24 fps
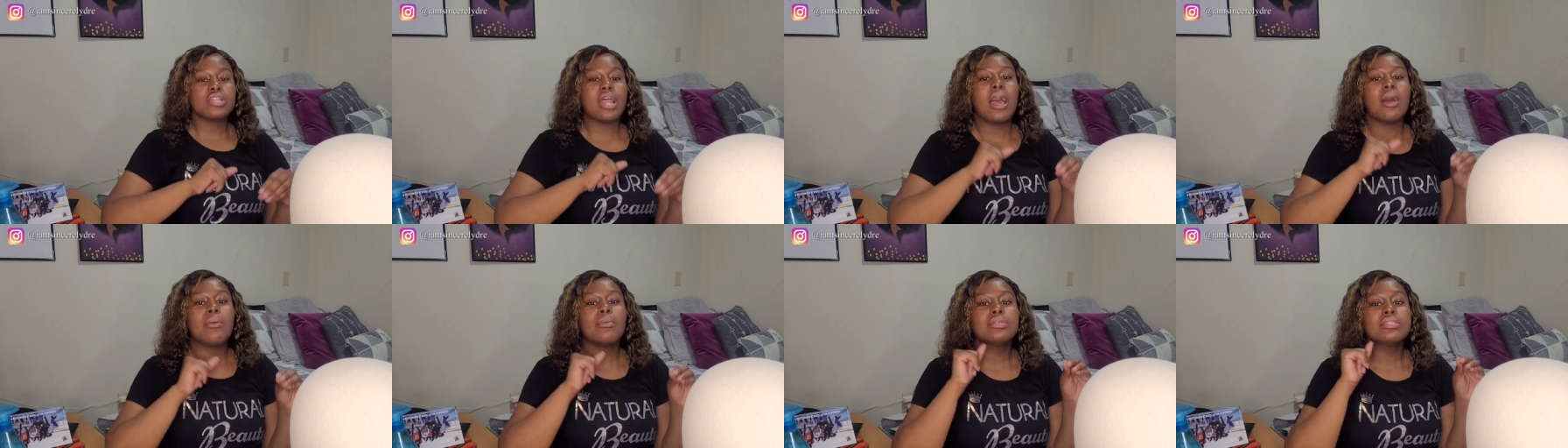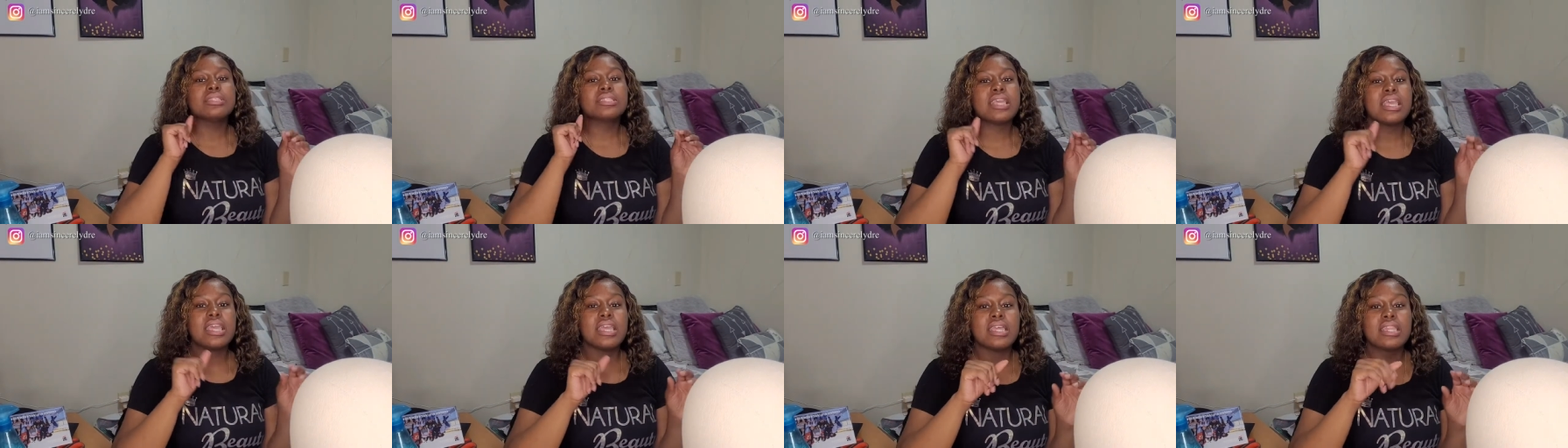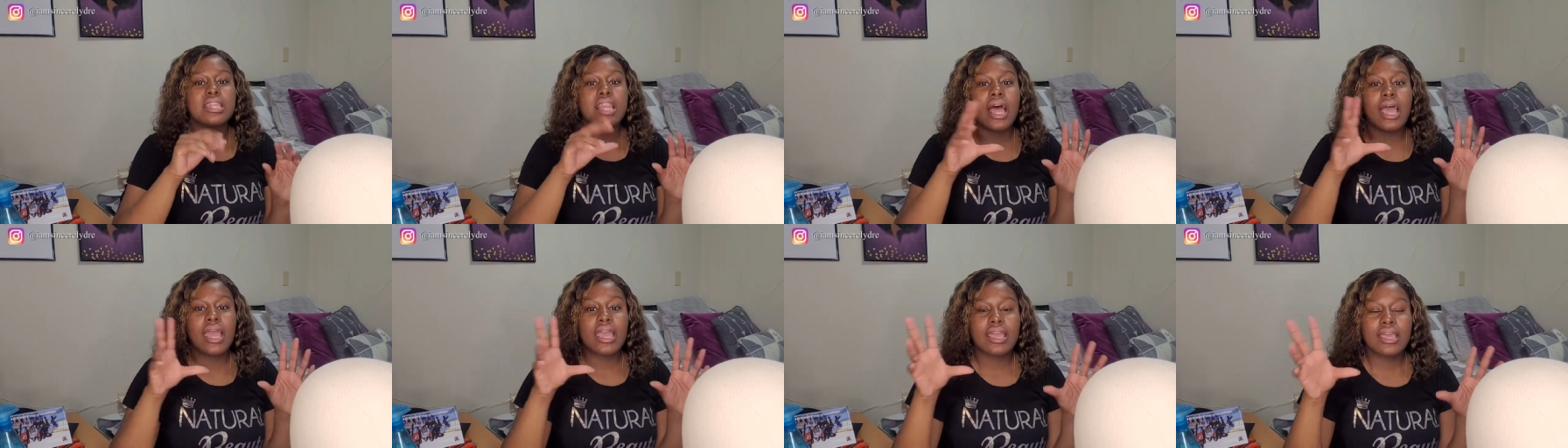I was getting
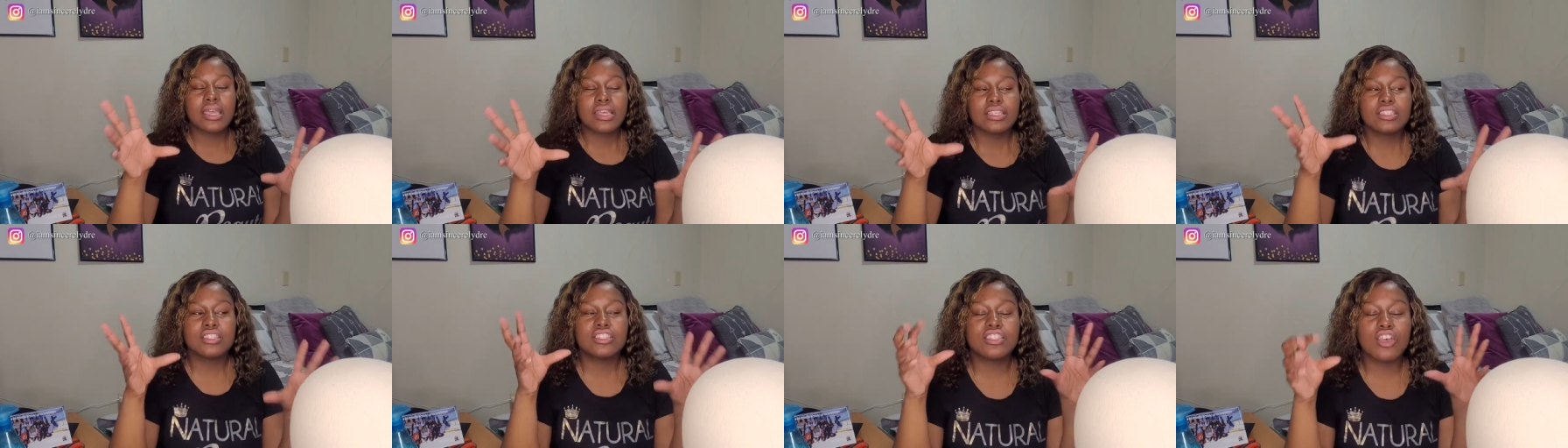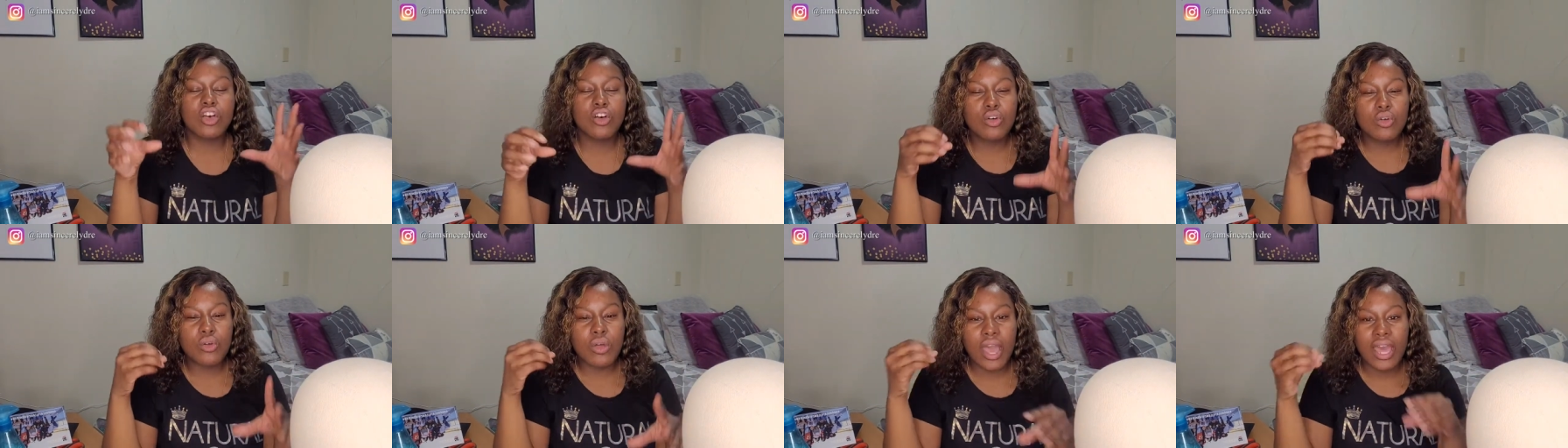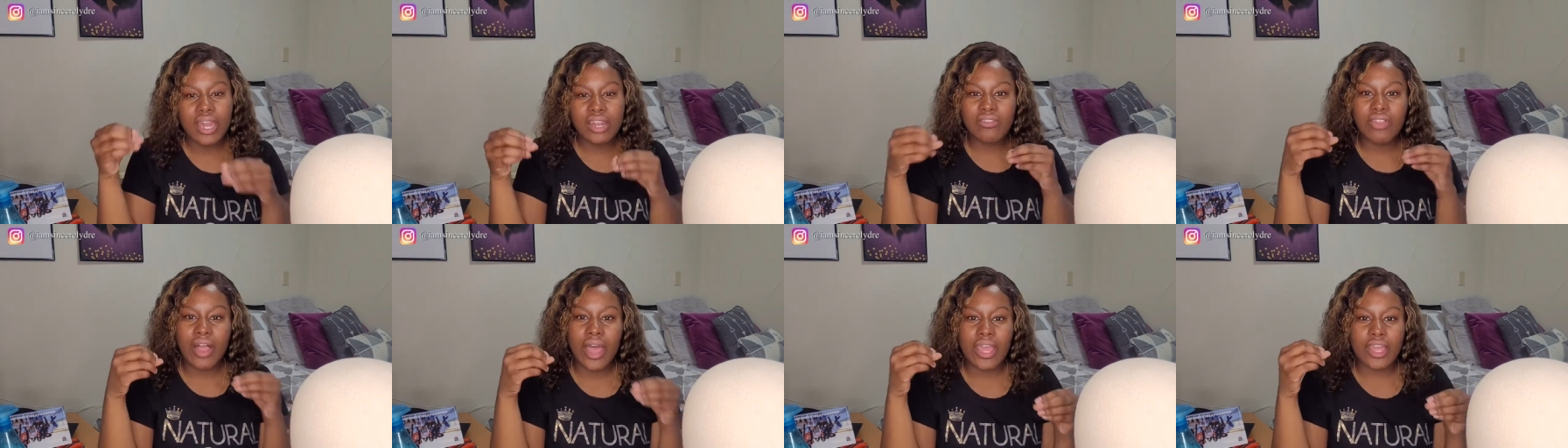like so
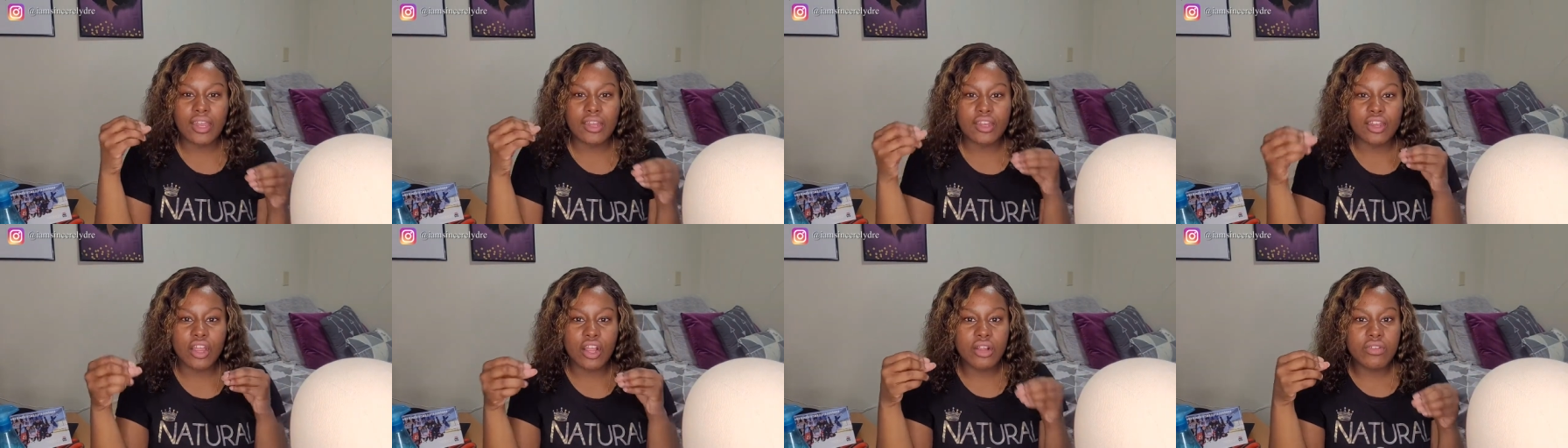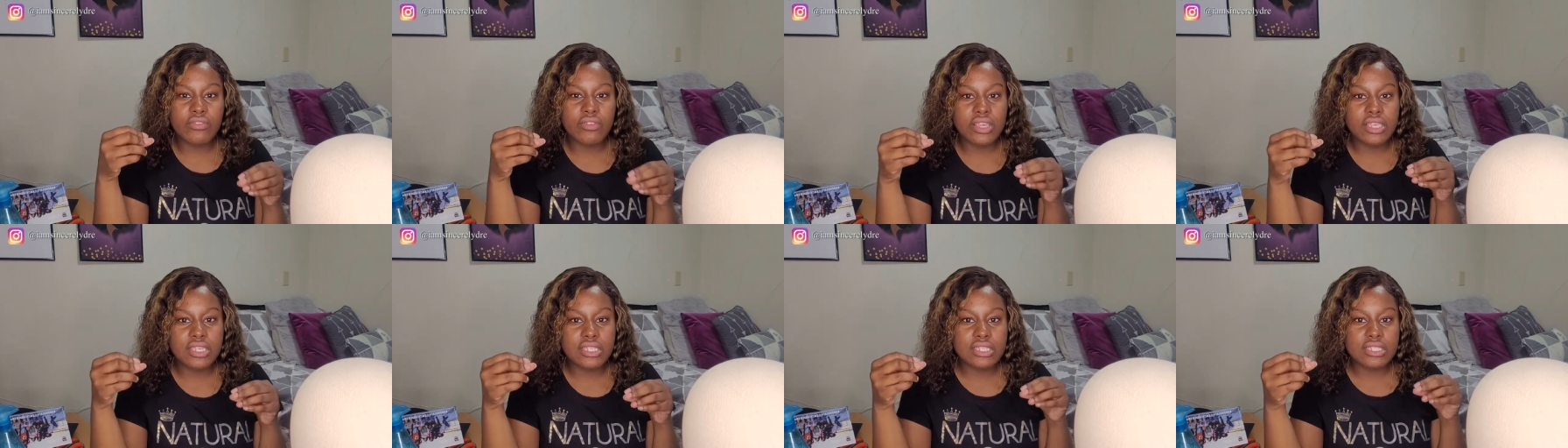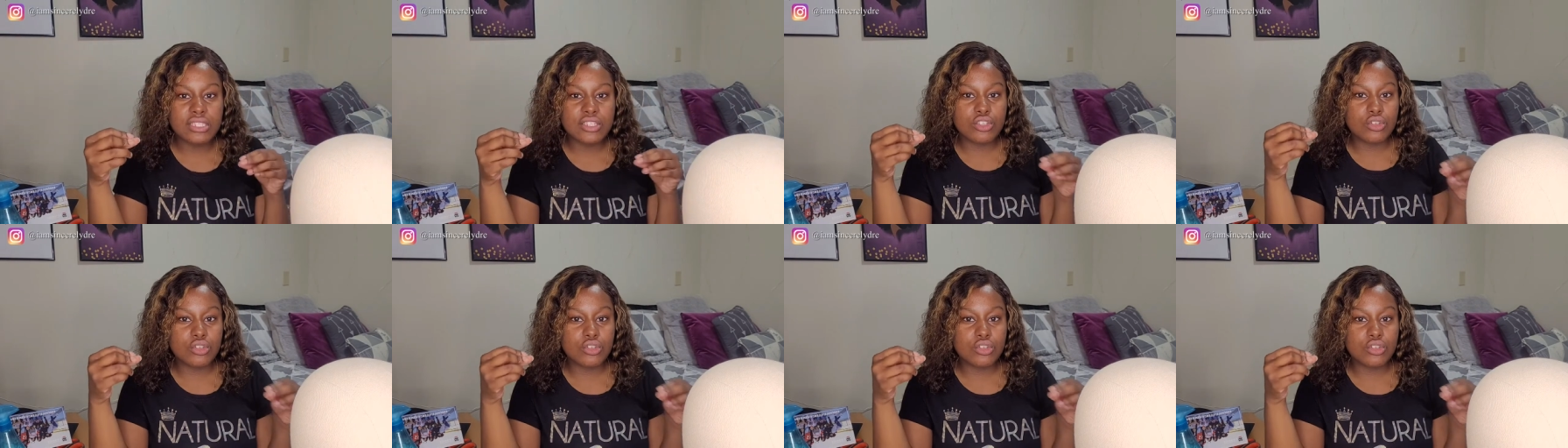kind of like nervous